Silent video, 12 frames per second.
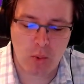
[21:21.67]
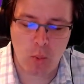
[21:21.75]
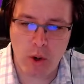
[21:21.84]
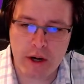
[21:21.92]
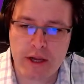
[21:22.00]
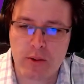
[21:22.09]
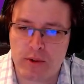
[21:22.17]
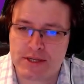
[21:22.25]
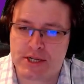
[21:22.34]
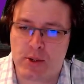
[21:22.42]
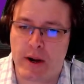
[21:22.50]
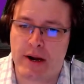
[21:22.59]
working with
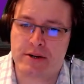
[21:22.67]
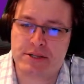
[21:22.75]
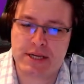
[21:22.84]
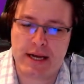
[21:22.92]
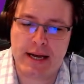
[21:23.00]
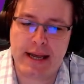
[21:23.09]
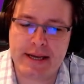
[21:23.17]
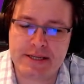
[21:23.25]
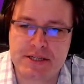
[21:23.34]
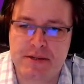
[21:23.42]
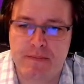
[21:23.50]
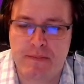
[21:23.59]
squares, has
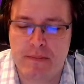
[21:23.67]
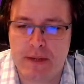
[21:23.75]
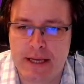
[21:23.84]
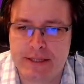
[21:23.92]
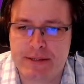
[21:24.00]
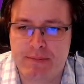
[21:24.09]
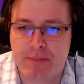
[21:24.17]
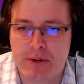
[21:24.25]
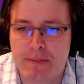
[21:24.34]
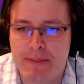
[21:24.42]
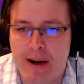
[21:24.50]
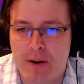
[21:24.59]
some
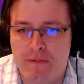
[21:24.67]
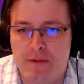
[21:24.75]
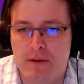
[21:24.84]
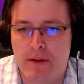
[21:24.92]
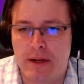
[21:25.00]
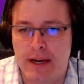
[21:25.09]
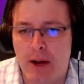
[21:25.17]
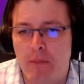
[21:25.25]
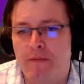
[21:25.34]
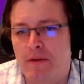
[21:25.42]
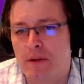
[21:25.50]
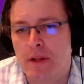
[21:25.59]
pretty powerful and
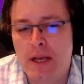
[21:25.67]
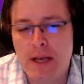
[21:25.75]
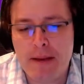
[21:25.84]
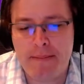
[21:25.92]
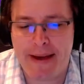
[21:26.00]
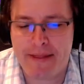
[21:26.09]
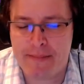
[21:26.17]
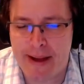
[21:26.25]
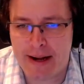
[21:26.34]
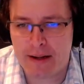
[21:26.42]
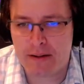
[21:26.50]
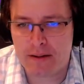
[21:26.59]
helpful
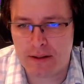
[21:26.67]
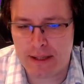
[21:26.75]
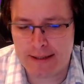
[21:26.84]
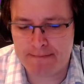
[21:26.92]
mathematical